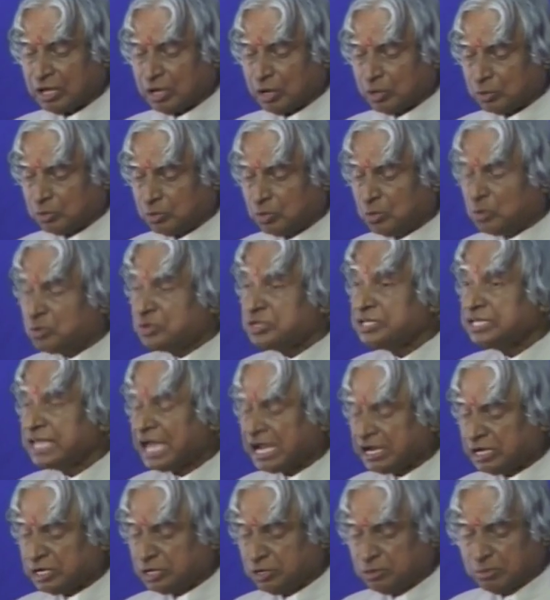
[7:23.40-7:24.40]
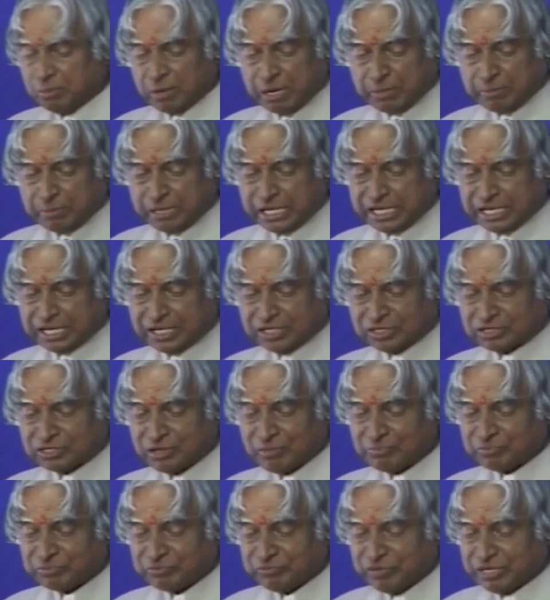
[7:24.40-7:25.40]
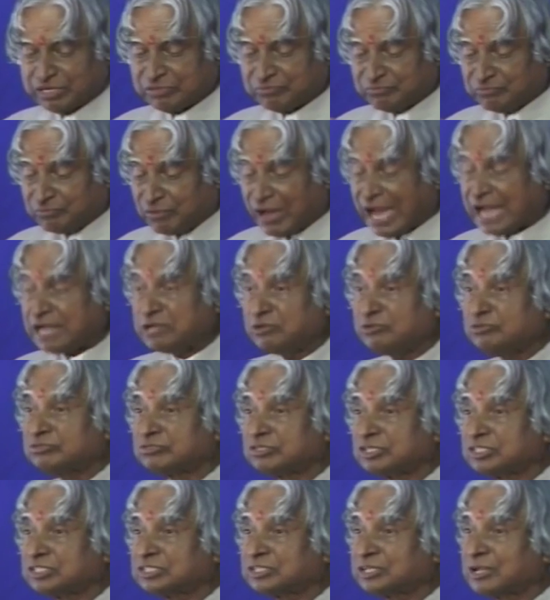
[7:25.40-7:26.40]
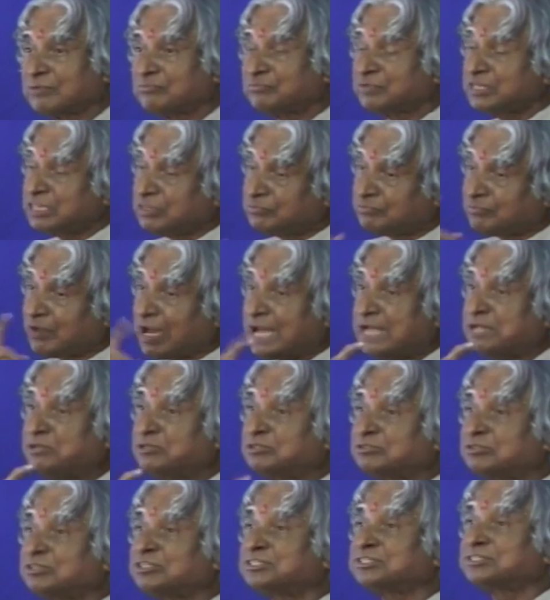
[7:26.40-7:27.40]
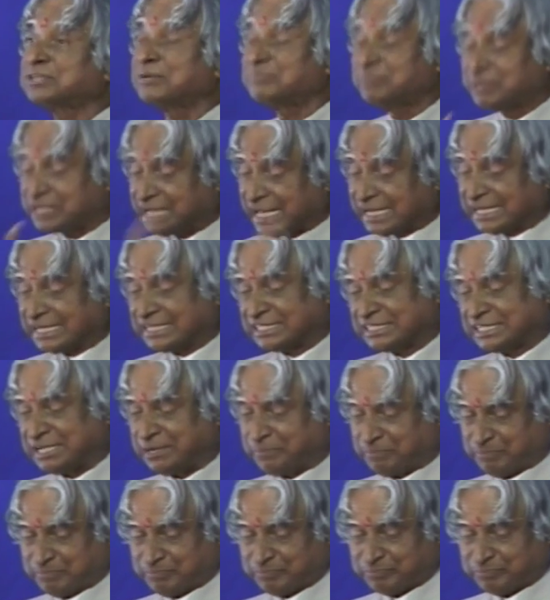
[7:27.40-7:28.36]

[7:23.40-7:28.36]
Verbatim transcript: good young human beings with value system take a shape.